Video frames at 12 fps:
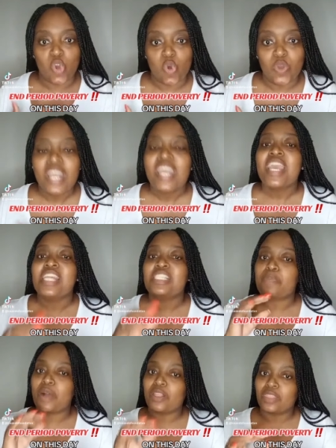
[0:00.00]
No,
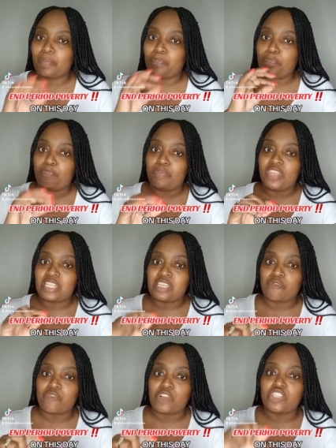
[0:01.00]
it's about the, the
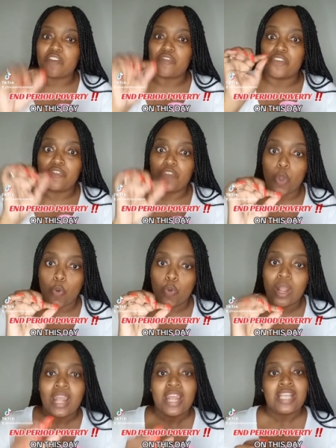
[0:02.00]
difference of the flow.